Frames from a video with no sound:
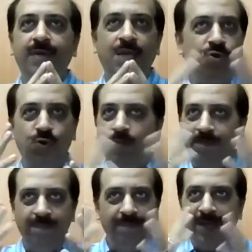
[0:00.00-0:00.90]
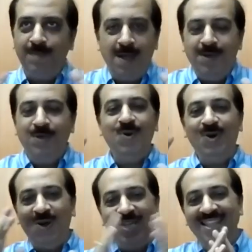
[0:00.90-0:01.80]
and you could wake me up at 2
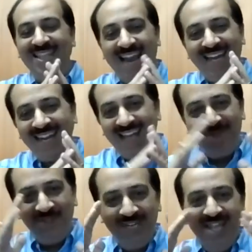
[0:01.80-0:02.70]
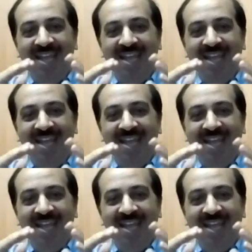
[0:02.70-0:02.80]
o'clock in the night and I would